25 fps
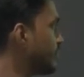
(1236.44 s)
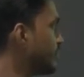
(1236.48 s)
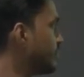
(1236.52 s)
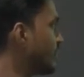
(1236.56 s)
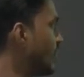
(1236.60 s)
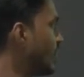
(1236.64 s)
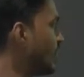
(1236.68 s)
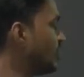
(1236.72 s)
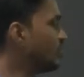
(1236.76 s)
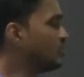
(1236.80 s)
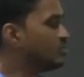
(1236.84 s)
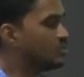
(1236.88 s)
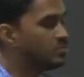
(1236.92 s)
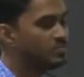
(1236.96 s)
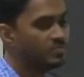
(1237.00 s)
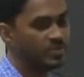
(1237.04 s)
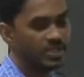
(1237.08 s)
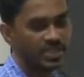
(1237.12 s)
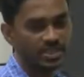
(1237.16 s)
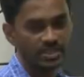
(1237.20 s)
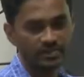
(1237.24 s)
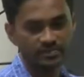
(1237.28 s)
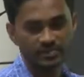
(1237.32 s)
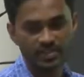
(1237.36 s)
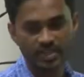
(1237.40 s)
And you wouldn't
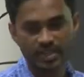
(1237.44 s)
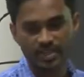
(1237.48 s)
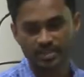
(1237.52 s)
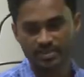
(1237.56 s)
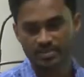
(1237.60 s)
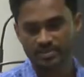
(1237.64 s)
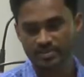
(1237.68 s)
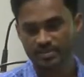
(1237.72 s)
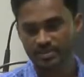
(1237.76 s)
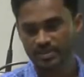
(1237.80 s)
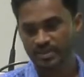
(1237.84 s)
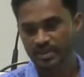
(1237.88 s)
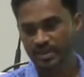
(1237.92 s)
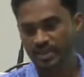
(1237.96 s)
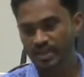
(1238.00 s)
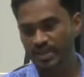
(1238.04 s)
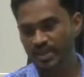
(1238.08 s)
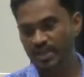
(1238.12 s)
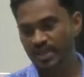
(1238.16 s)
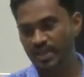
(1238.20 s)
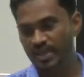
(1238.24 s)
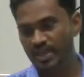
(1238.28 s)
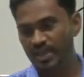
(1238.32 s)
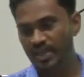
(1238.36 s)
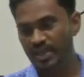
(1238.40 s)
believe that
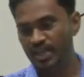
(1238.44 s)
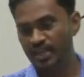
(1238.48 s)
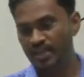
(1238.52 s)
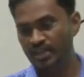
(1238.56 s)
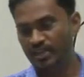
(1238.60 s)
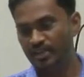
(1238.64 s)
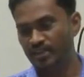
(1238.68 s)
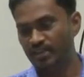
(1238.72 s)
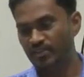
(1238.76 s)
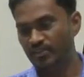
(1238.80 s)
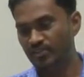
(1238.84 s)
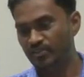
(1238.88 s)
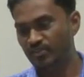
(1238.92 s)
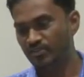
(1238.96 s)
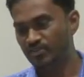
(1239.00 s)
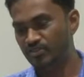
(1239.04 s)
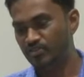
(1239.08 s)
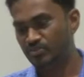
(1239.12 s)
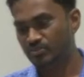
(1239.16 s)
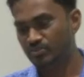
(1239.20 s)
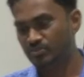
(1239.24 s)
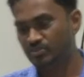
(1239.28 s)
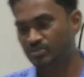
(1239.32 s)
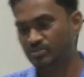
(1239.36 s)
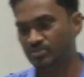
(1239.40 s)
the
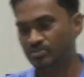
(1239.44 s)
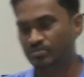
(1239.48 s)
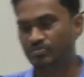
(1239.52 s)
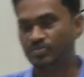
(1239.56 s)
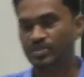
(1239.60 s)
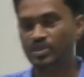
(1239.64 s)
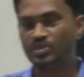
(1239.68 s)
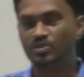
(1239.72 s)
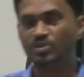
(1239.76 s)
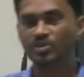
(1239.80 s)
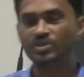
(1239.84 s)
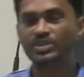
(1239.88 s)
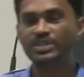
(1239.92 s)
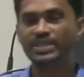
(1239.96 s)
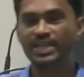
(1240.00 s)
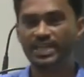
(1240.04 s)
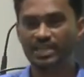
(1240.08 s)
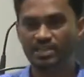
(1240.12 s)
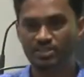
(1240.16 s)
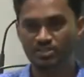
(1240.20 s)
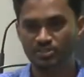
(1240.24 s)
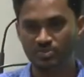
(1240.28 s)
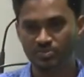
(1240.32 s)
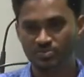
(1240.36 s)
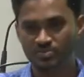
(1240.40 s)
students will not tell
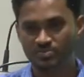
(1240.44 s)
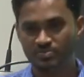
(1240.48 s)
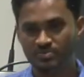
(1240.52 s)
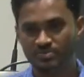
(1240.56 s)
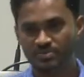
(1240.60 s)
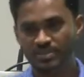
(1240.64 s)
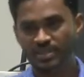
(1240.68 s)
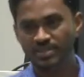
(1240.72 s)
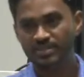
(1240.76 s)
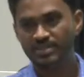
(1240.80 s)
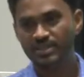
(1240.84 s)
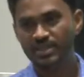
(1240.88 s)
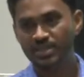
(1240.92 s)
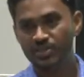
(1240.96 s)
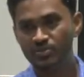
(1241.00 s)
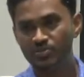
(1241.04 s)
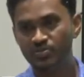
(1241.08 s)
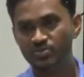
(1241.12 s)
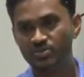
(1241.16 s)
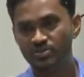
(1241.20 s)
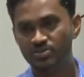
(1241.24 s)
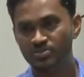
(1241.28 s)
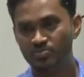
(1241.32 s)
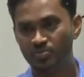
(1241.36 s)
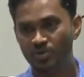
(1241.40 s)
you that they are
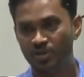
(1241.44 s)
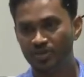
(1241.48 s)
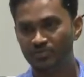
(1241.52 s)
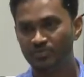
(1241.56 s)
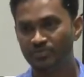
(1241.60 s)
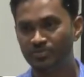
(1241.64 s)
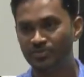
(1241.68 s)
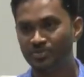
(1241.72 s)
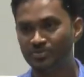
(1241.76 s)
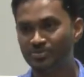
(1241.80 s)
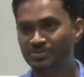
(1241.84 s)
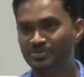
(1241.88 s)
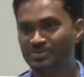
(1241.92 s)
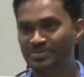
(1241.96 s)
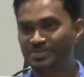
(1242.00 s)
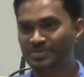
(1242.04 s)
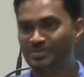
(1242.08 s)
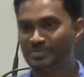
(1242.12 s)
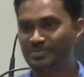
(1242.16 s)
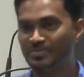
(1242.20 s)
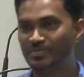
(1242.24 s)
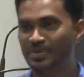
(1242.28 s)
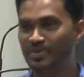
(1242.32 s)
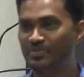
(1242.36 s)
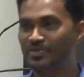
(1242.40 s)
using smartphones.
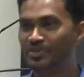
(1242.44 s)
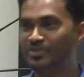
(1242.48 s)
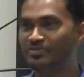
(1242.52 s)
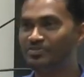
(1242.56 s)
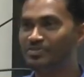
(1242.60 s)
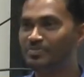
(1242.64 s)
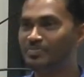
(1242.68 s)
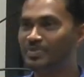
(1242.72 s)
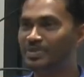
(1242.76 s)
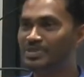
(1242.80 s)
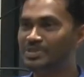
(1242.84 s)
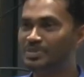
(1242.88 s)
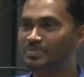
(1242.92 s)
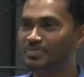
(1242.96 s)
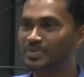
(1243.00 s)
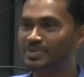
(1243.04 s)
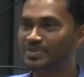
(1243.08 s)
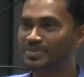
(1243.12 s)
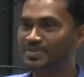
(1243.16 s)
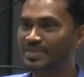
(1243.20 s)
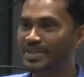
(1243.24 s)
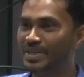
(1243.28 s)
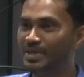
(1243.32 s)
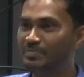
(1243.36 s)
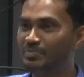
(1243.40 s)
But one of the
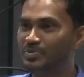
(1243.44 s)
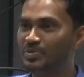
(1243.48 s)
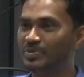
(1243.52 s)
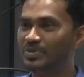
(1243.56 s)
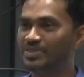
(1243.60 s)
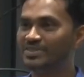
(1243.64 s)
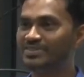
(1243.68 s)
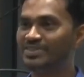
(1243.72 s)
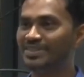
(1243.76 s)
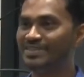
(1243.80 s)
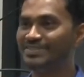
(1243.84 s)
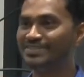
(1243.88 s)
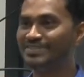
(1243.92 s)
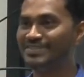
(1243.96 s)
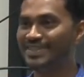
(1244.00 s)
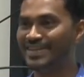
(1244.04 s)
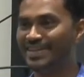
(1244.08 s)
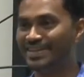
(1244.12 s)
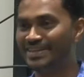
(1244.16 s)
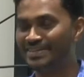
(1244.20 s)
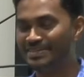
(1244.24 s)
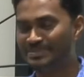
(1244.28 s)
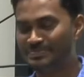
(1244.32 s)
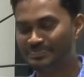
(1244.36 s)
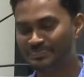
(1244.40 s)
principals came to us and
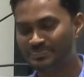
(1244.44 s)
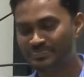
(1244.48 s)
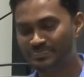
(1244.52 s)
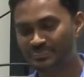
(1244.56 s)
said,